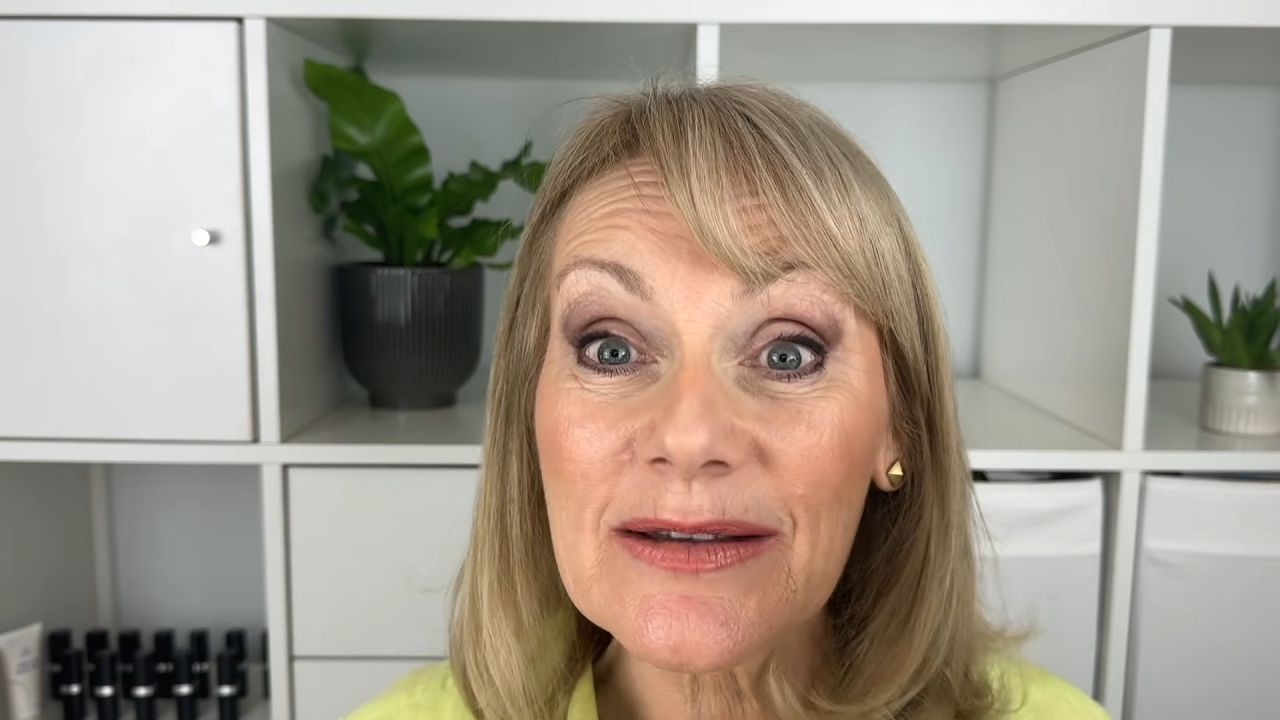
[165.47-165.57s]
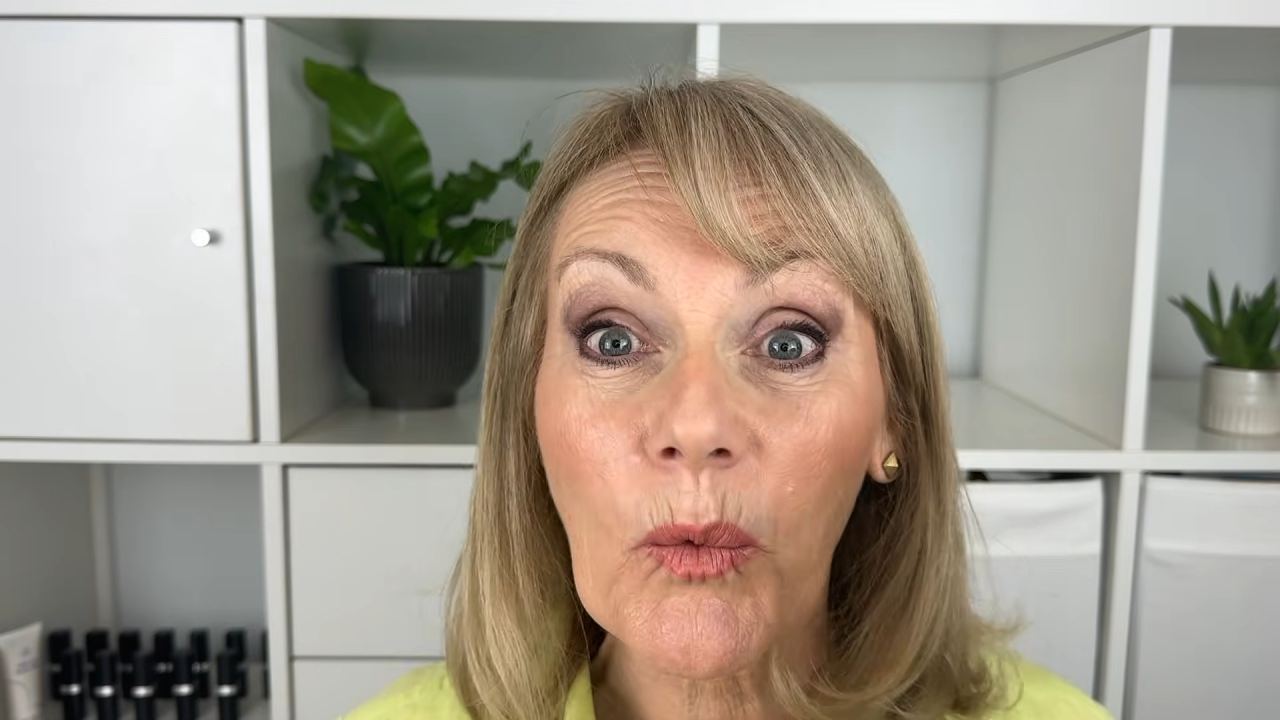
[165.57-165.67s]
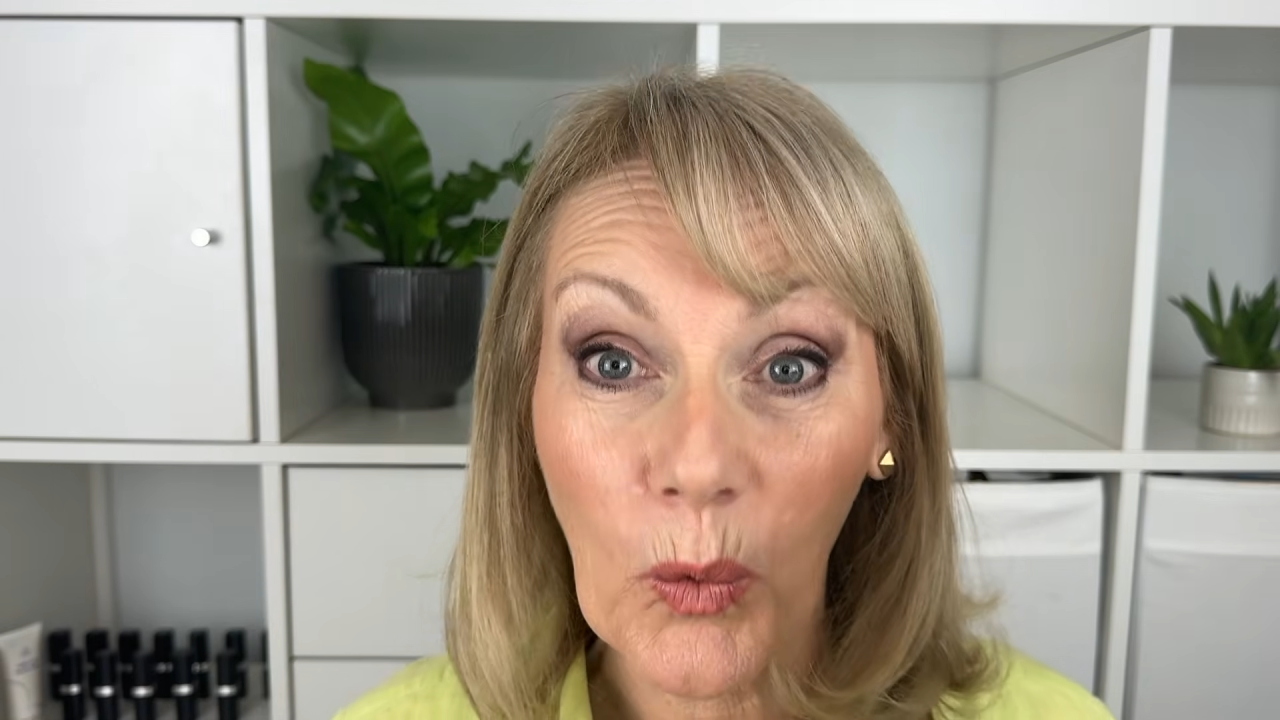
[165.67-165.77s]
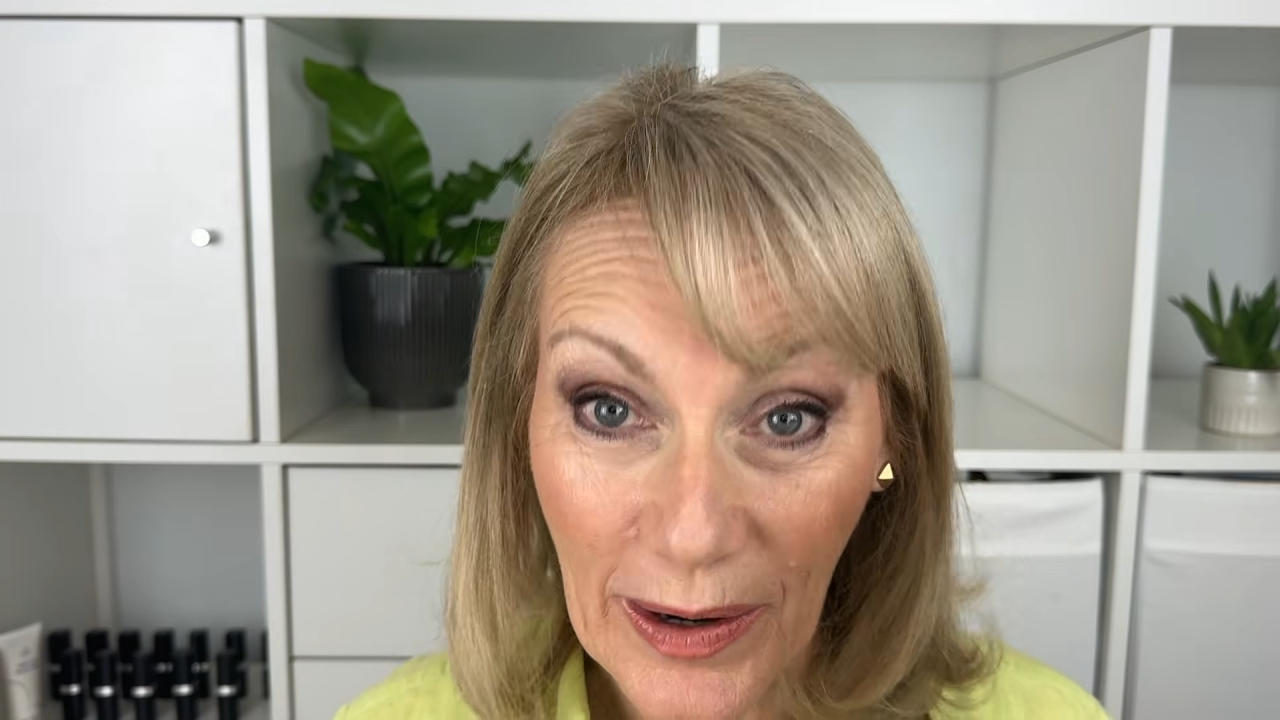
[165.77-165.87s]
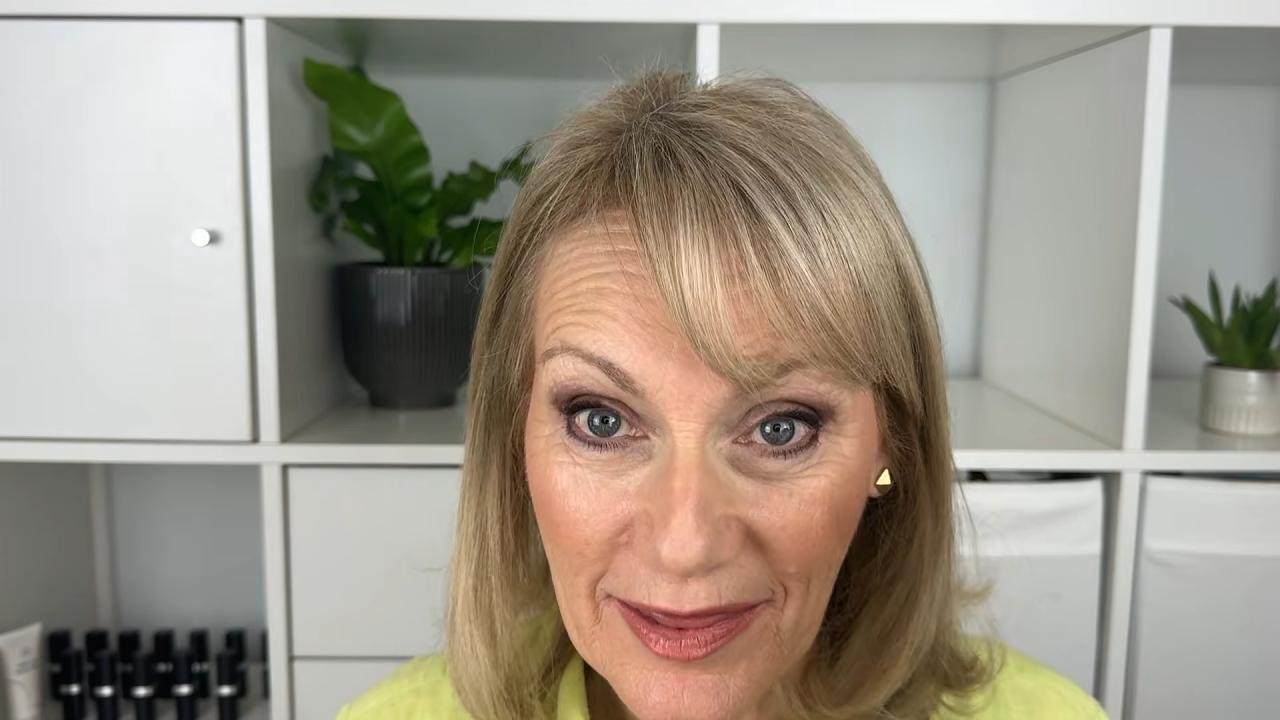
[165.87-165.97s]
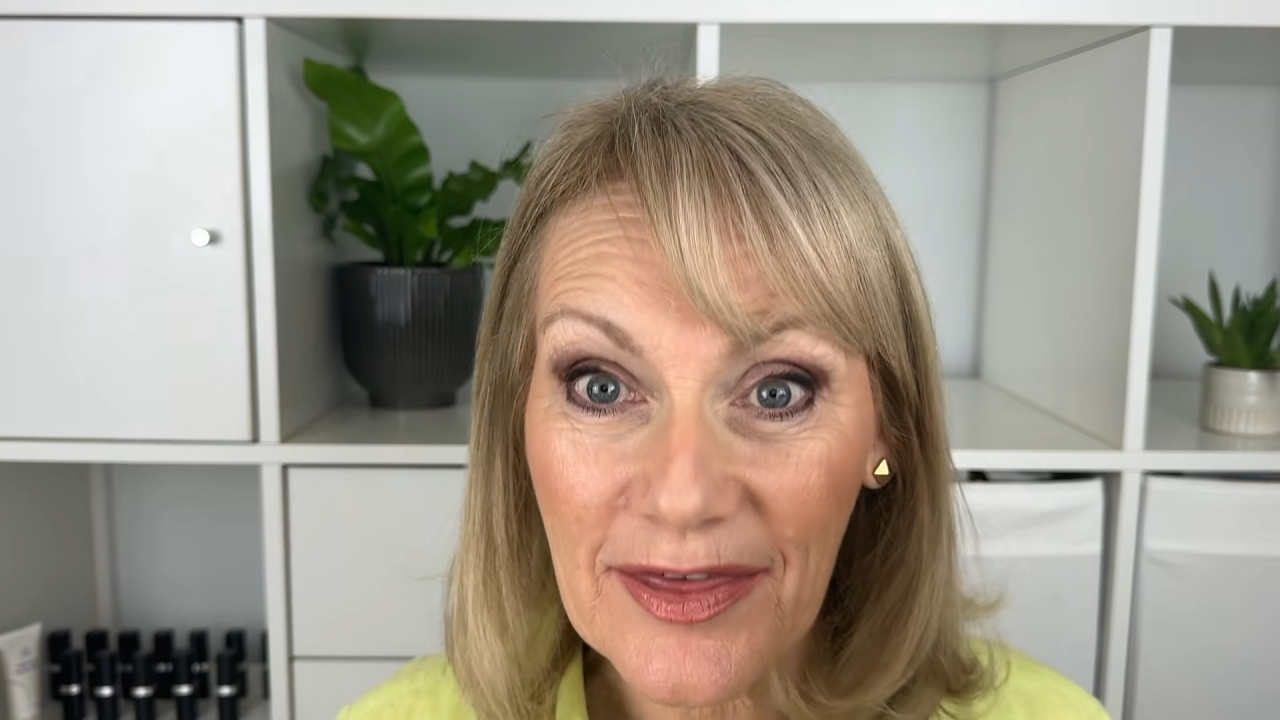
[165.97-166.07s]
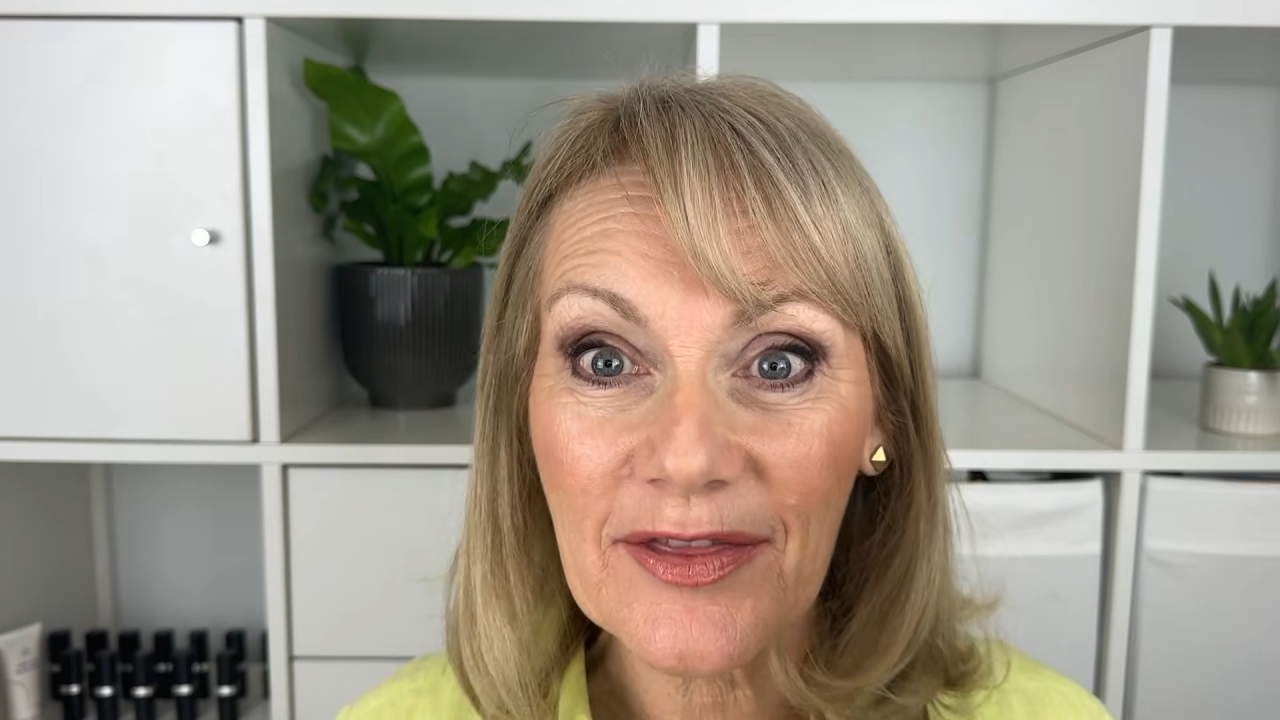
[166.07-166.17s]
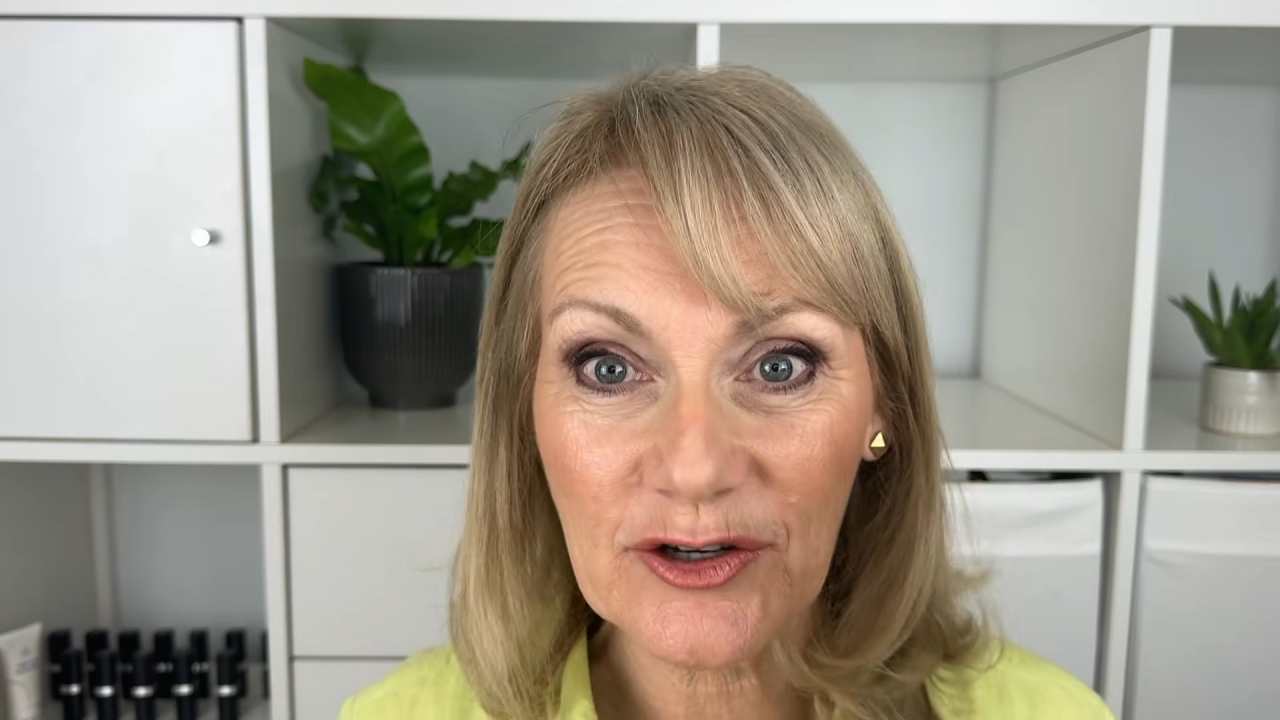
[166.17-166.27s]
with the